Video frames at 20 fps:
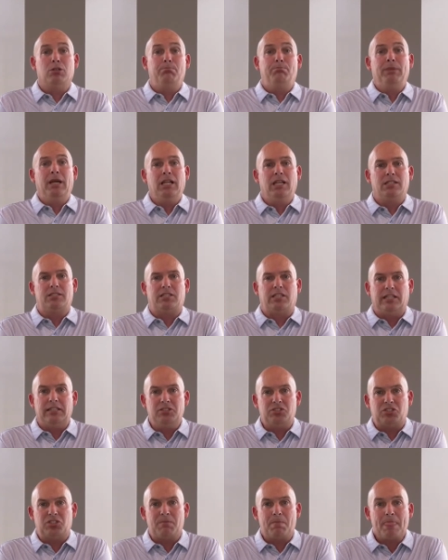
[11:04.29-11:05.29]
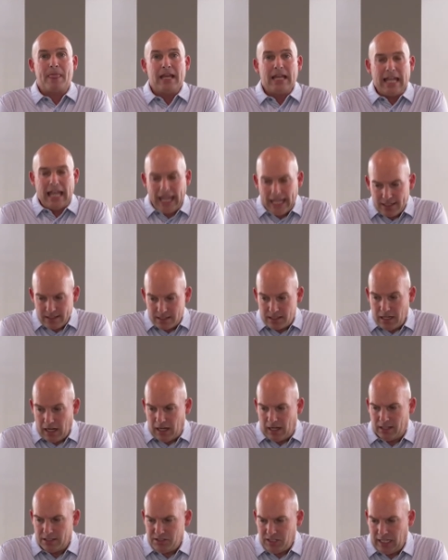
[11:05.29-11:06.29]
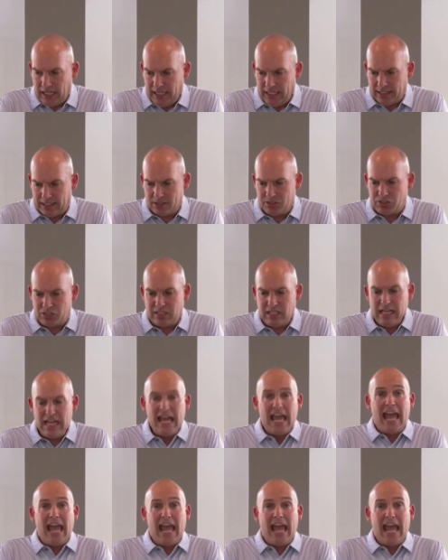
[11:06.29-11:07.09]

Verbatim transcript: abilities in God's hands,